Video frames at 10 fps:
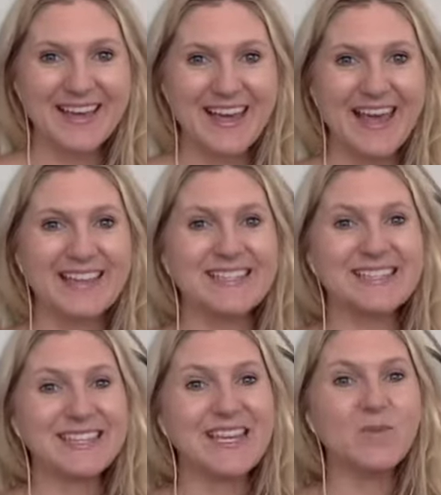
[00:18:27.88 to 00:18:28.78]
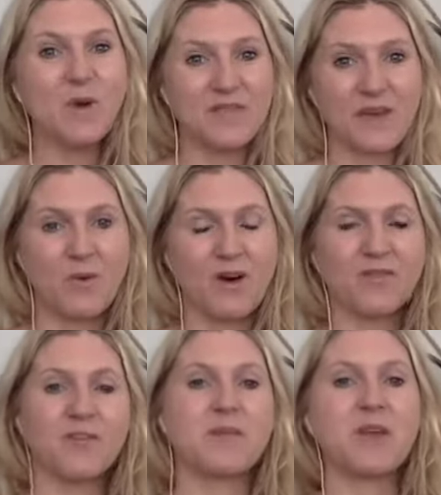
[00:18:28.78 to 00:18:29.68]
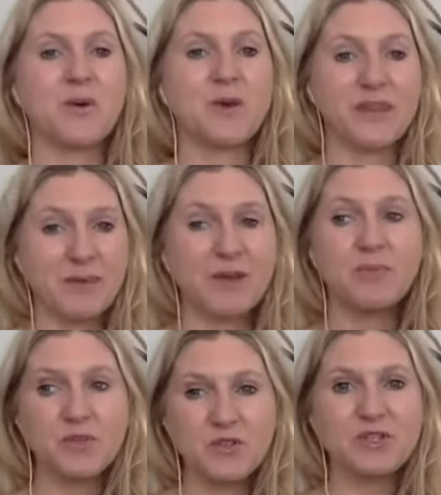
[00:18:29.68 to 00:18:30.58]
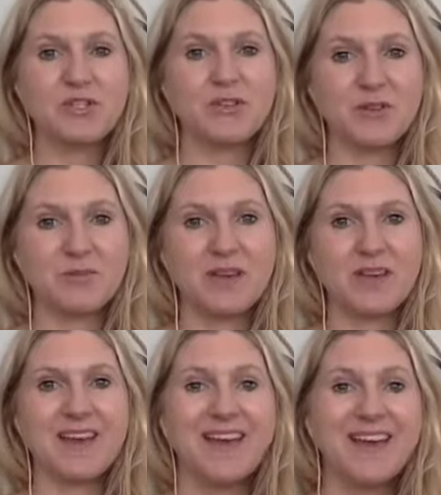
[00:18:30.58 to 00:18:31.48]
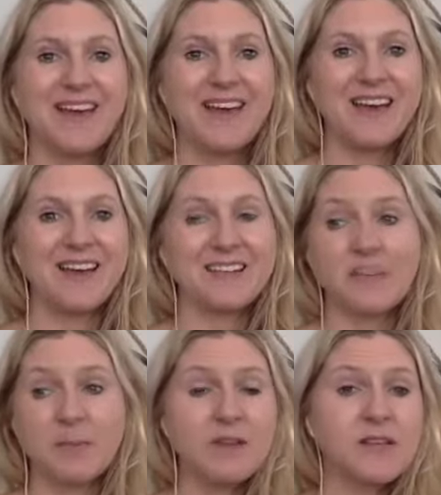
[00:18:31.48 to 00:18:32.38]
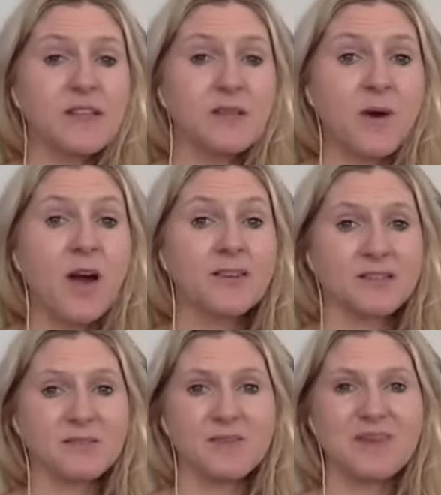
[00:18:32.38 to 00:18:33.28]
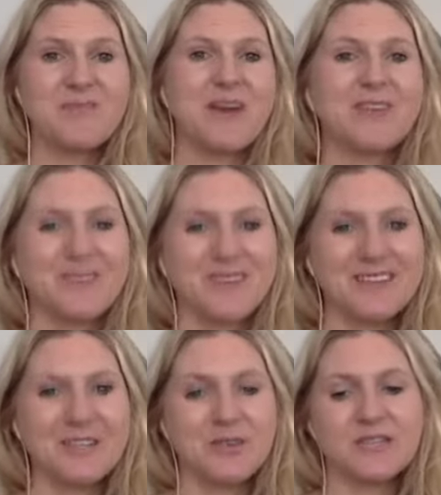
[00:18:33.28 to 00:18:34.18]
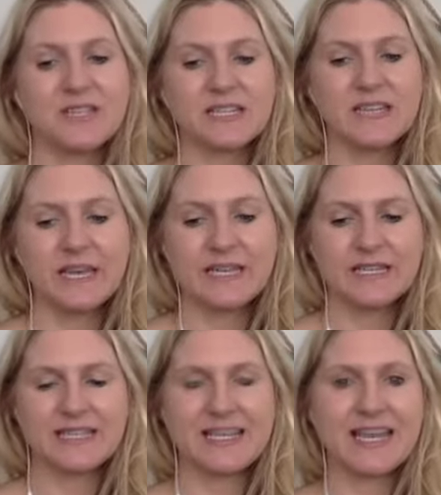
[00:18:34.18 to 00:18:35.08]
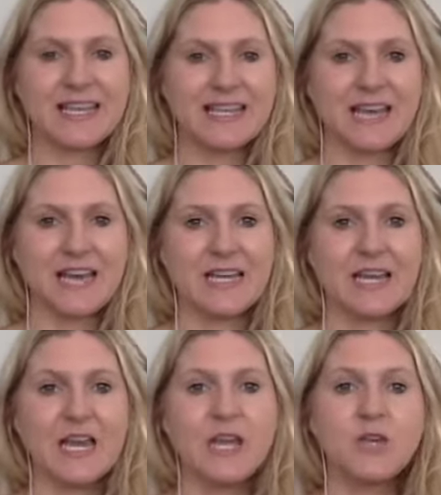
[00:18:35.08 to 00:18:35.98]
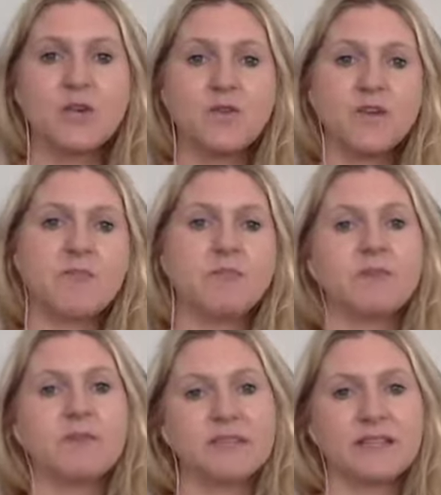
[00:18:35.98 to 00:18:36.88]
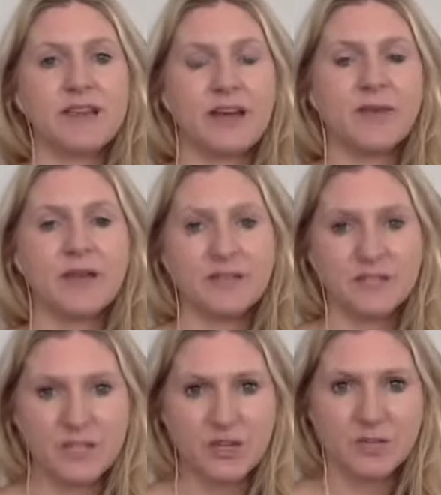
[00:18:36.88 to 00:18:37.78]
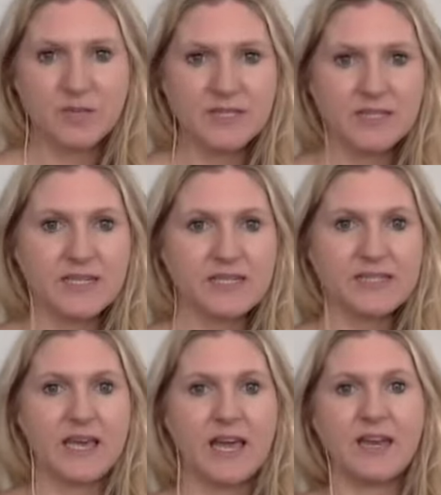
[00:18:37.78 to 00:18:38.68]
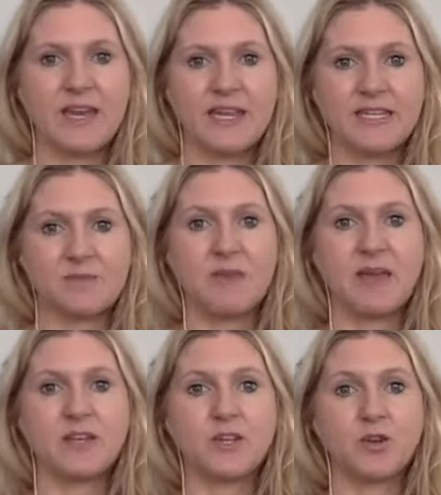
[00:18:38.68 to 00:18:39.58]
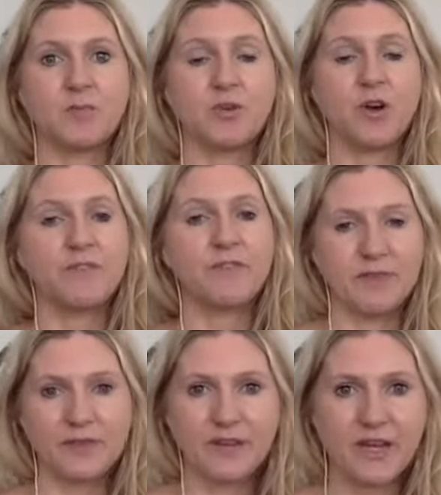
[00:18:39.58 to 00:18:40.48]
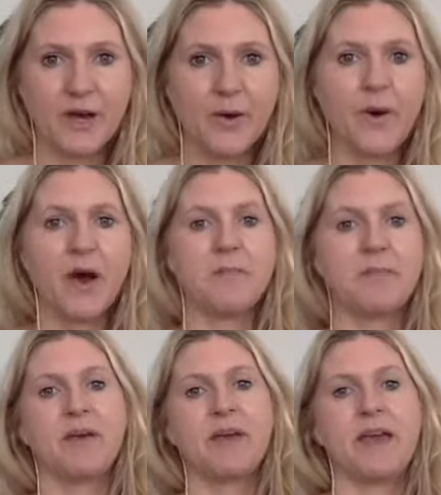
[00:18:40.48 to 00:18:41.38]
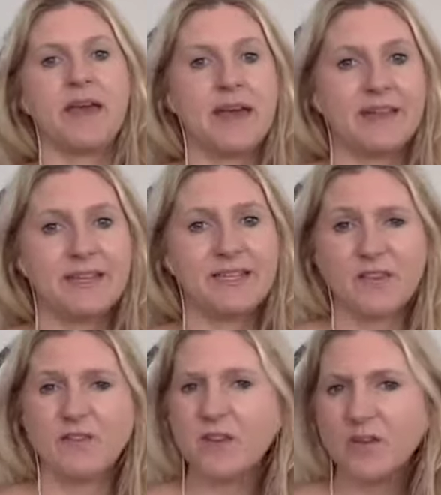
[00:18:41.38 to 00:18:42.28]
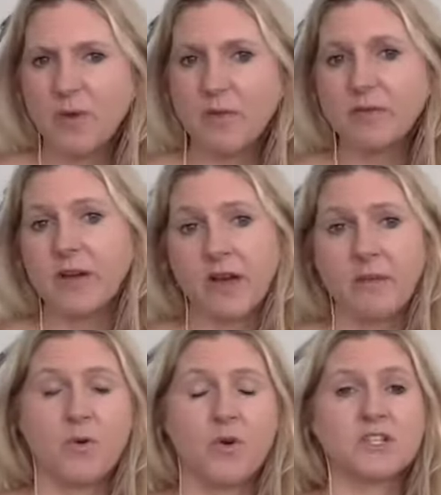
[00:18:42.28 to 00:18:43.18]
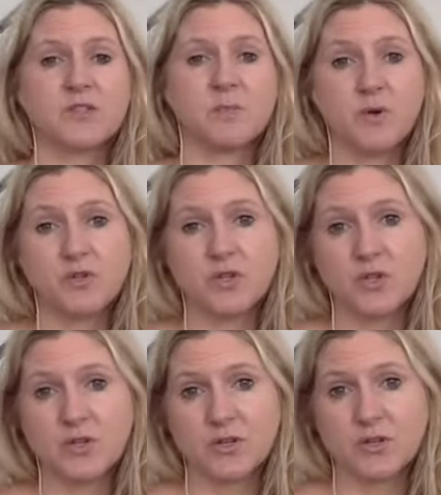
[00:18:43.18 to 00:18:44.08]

and yeah. see what they want from you. And it, it pushes you to be, uh, step outside the box and be better. And so it's exciting to see that you've implemented that right into your business, and it's made your profitability go up, and it's giving you probably a lot more exposure